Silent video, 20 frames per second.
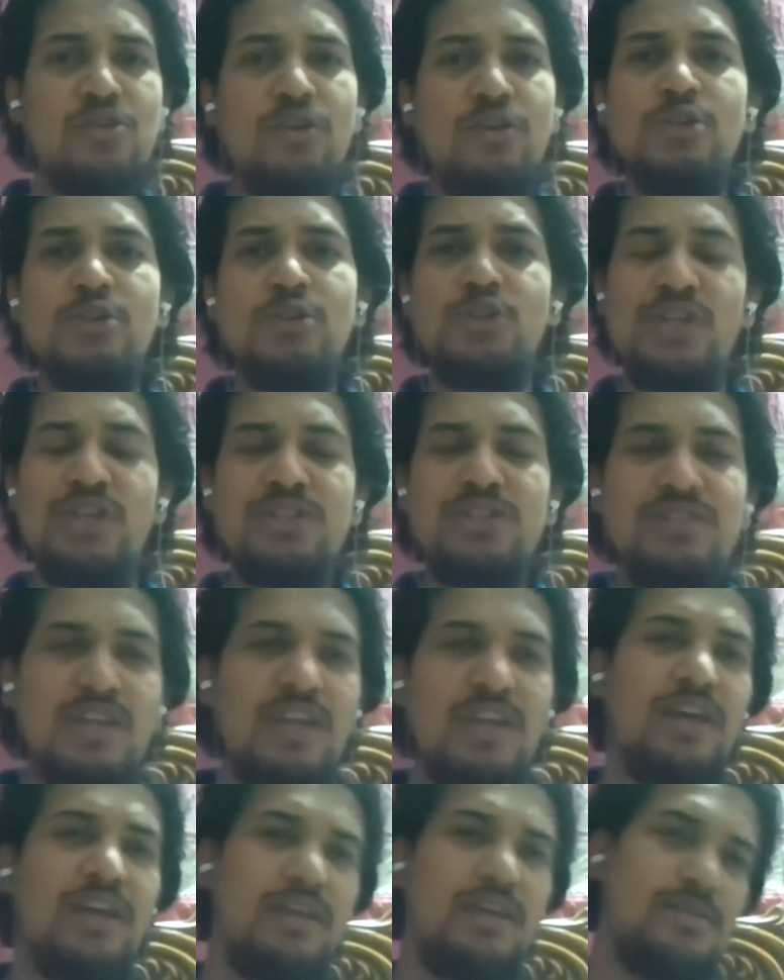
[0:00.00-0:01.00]
usually
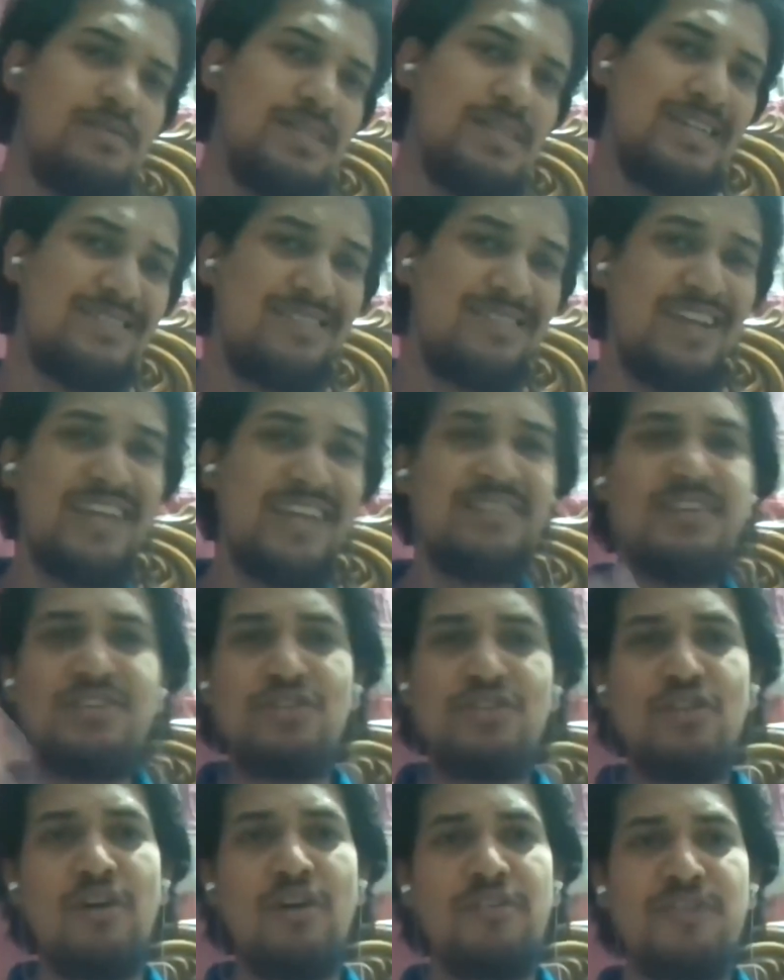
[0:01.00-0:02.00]
see is
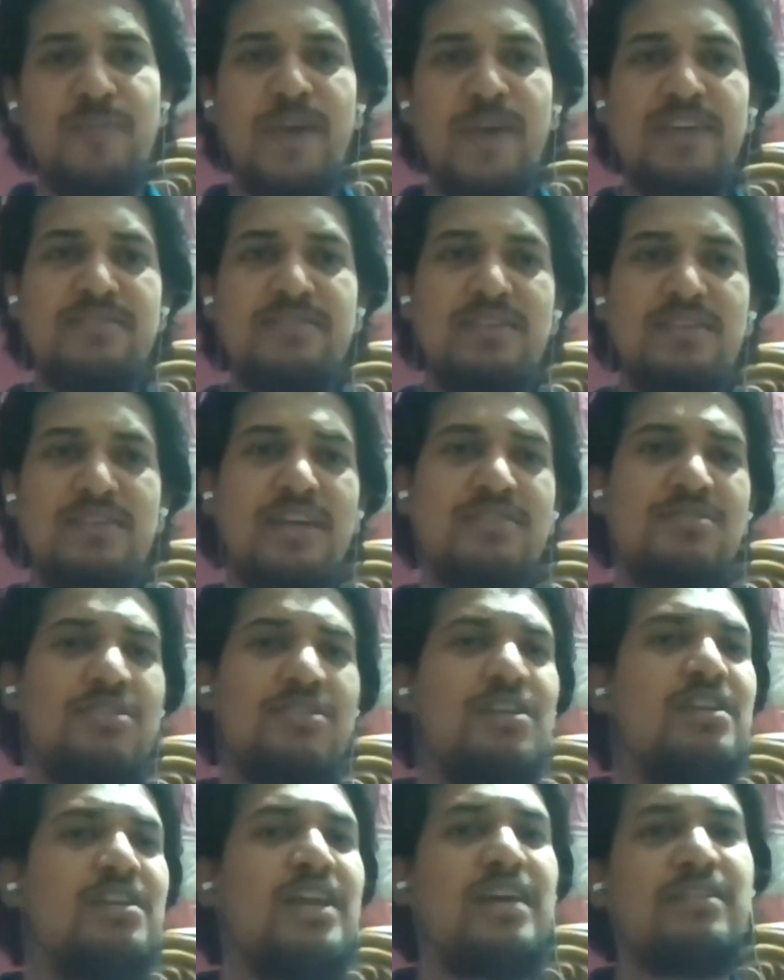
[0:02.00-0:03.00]
nationalization of space
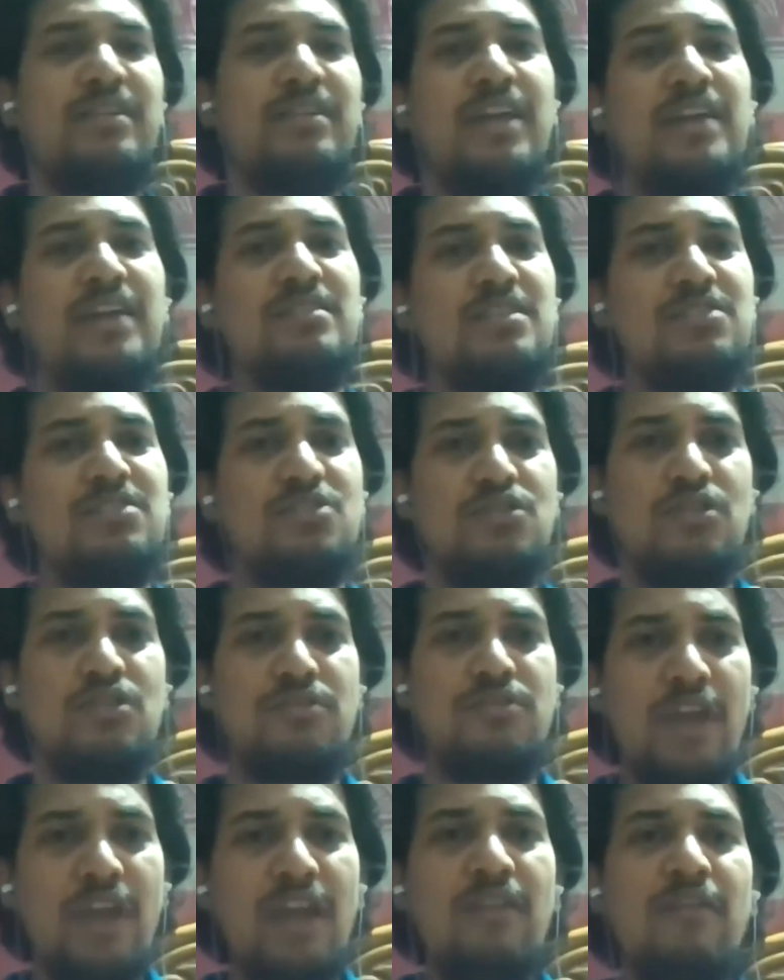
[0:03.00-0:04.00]
industry, nationalization of
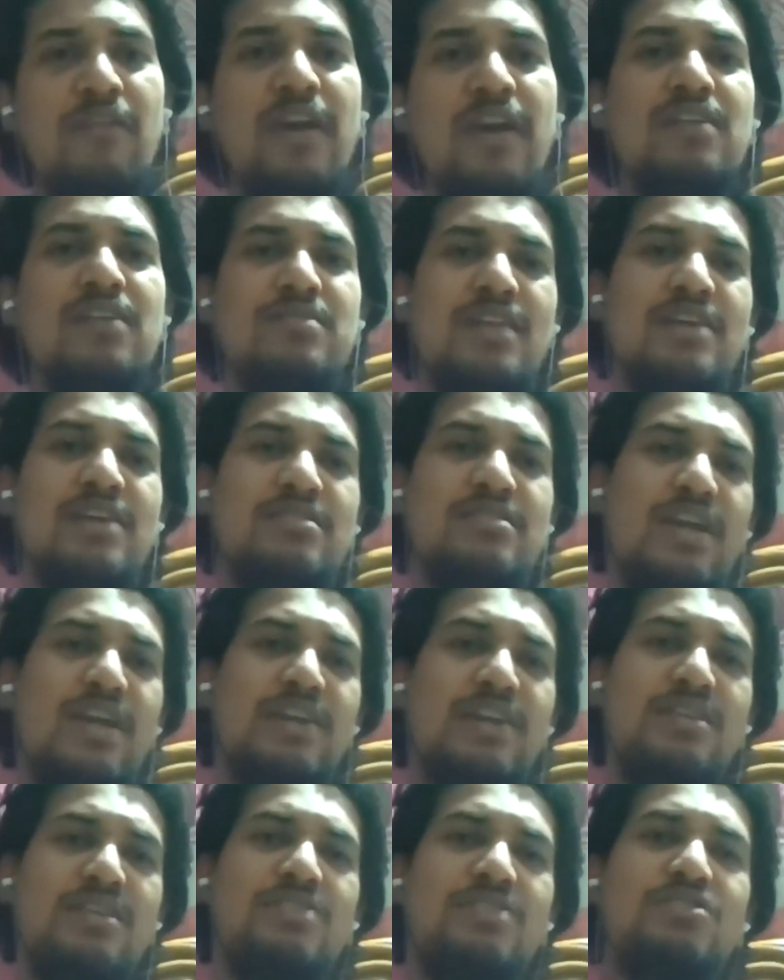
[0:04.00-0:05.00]
railways,
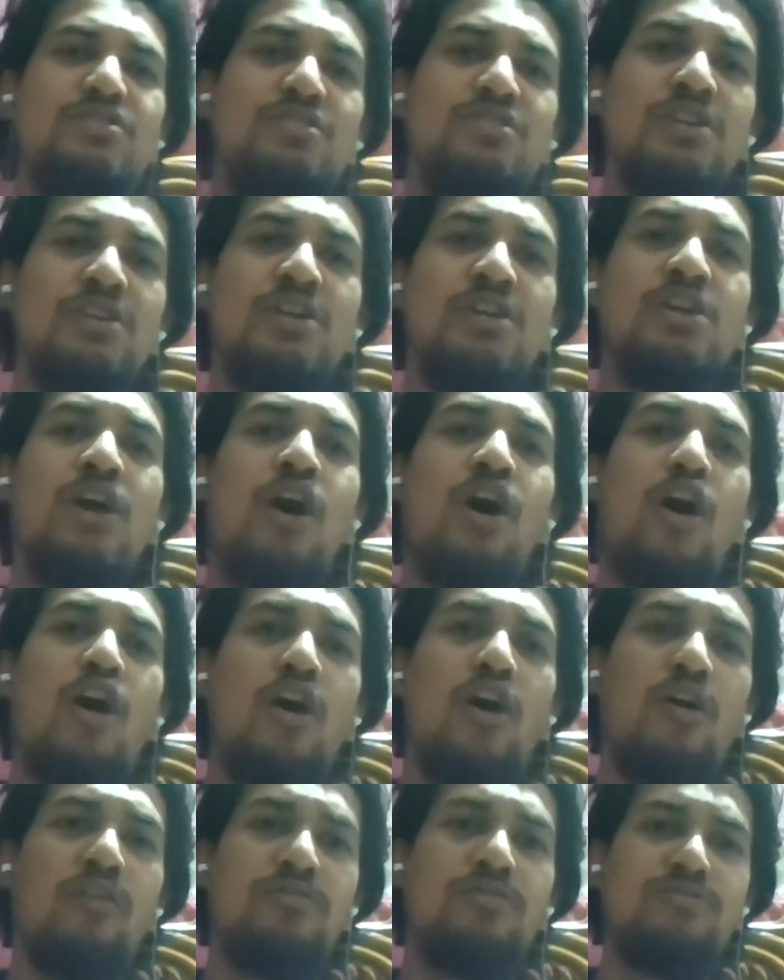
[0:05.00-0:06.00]
nationalization
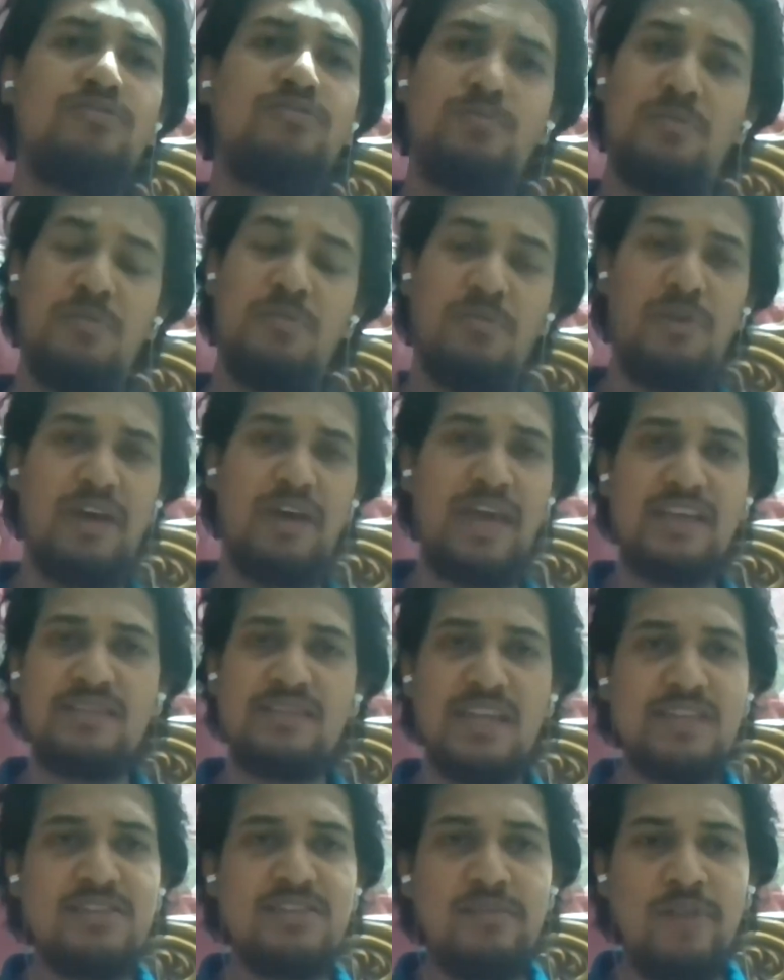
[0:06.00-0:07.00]
of
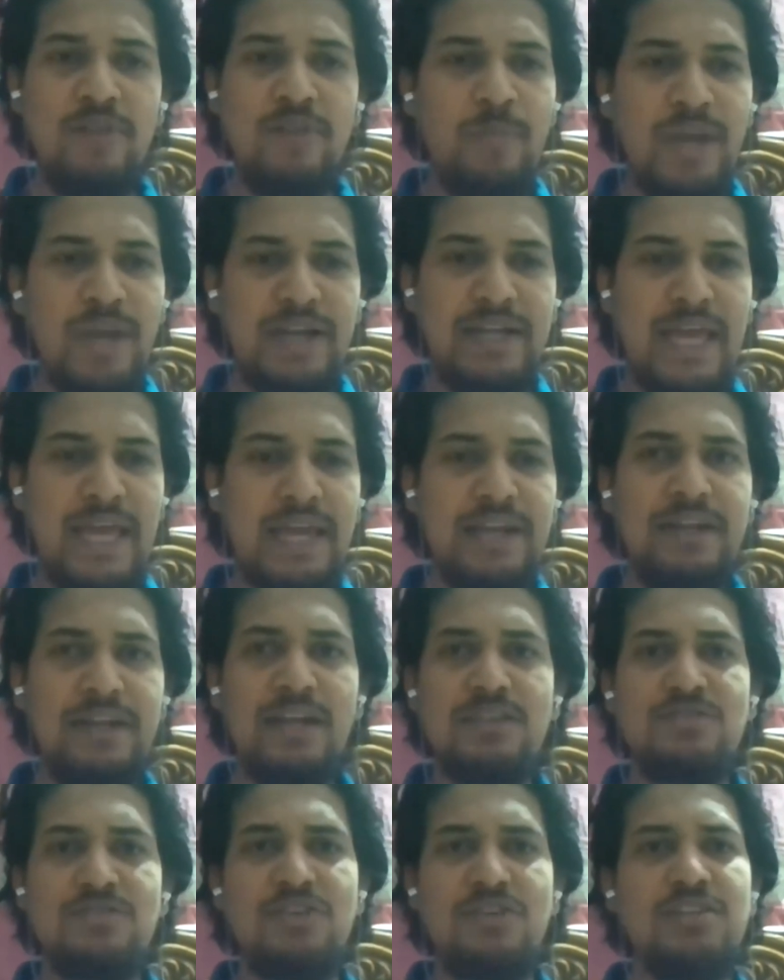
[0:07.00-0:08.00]
extensively big tech
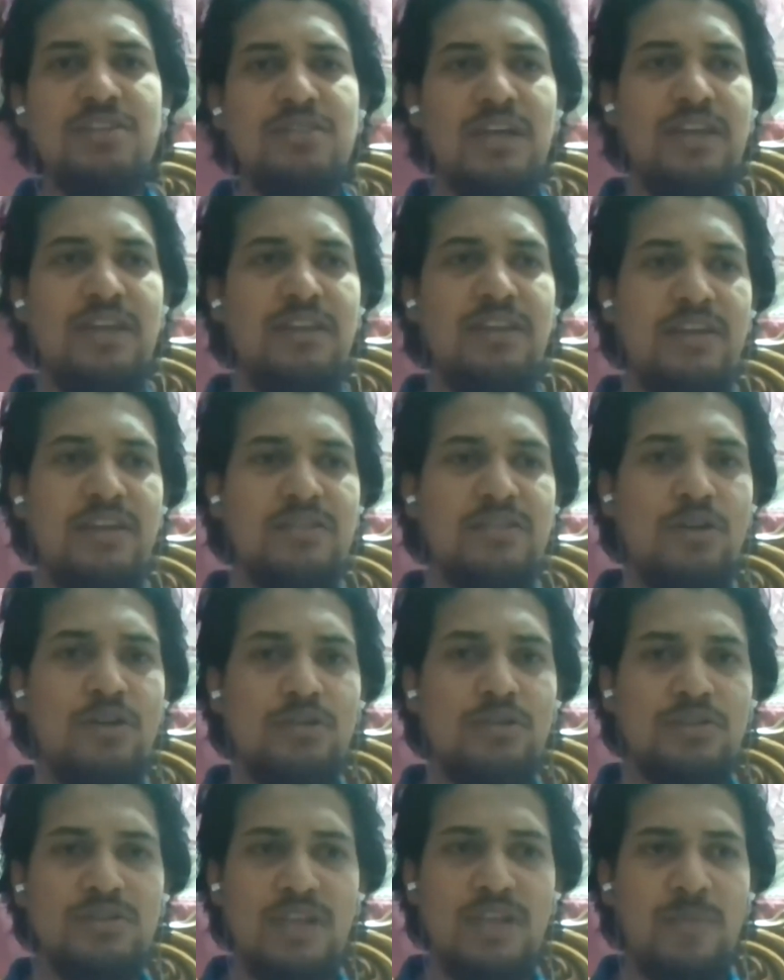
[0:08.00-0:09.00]
industries, and things along
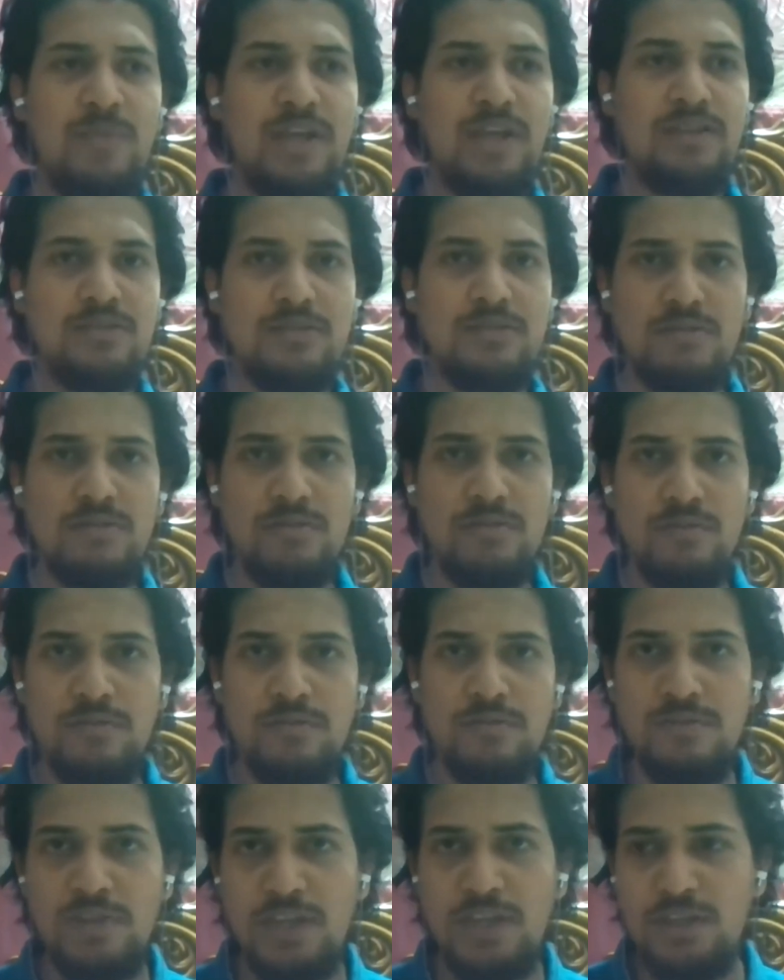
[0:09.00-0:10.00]
the same lines.
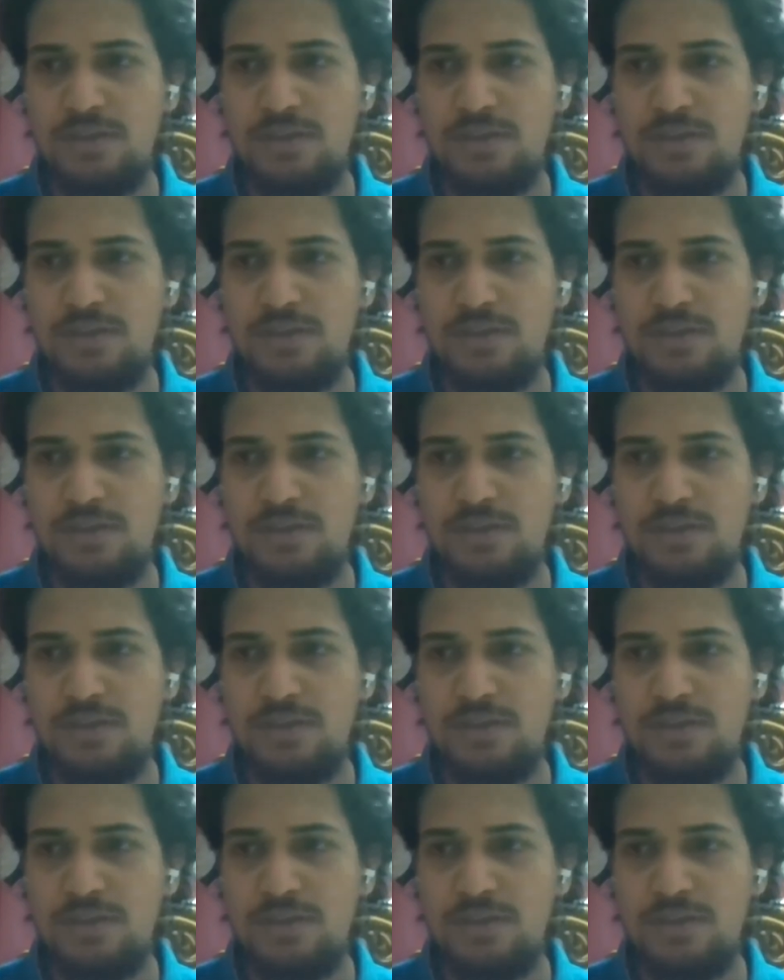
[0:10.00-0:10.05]
Wait,